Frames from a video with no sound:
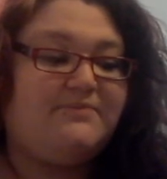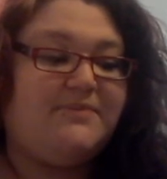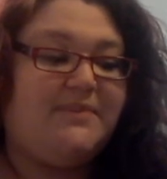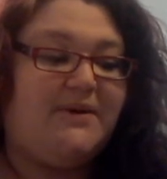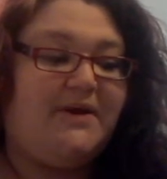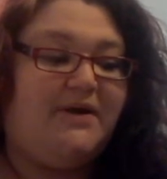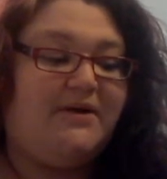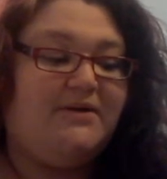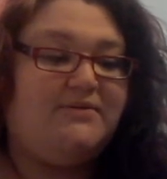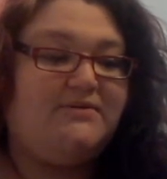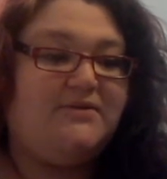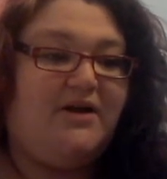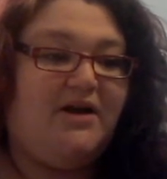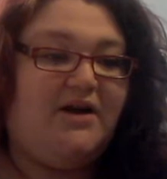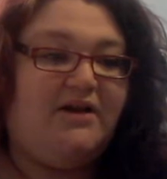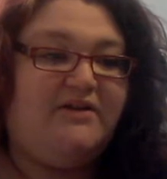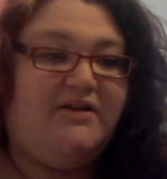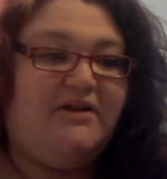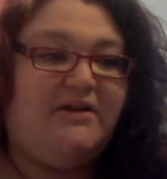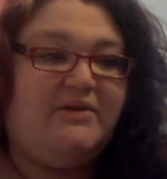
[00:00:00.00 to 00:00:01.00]
but
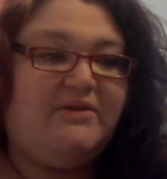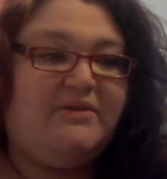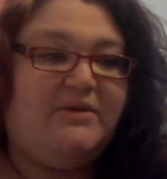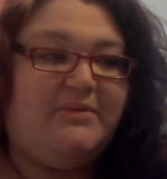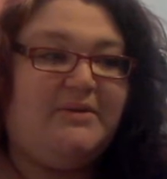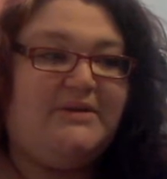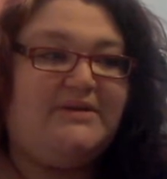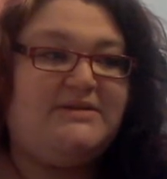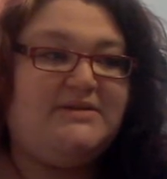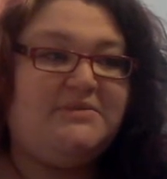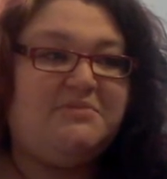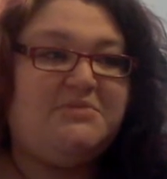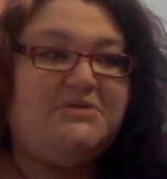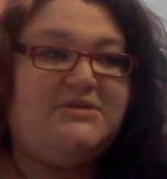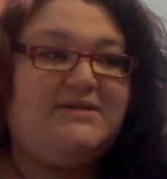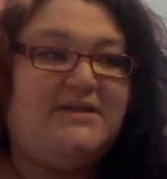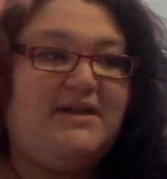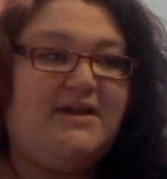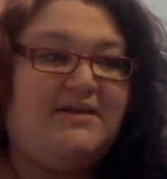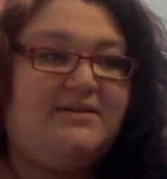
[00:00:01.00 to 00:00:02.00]
I know that when
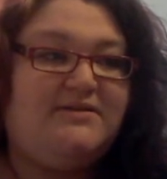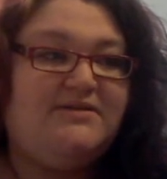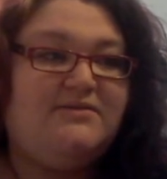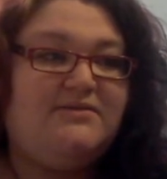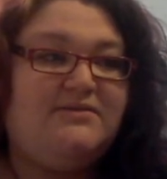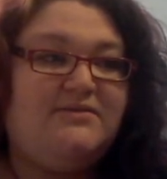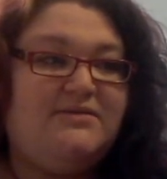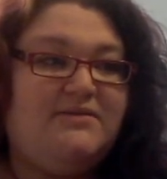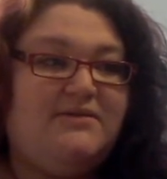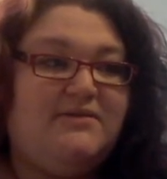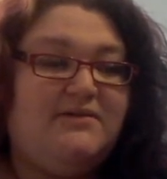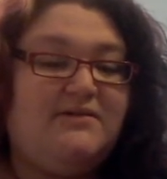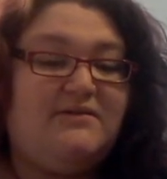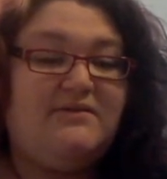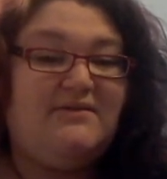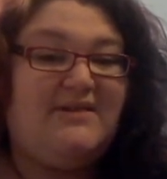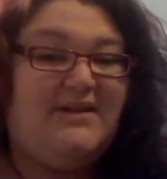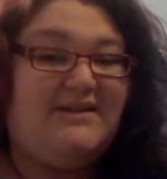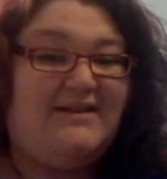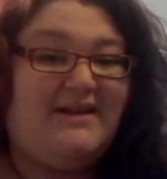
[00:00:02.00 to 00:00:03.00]
someone's dead,
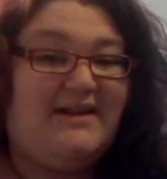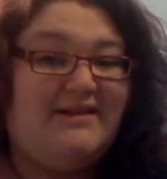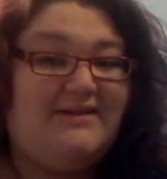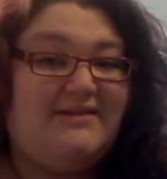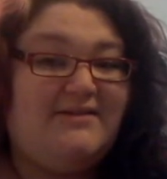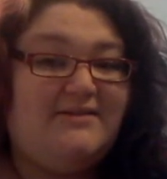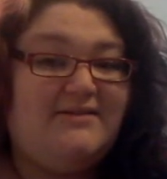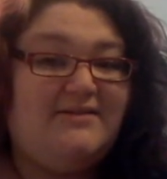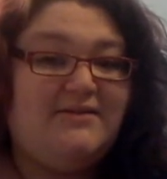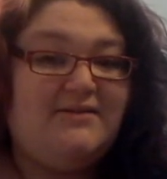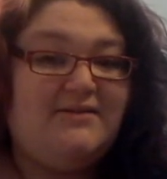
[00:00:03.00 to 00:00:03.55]
they're dead.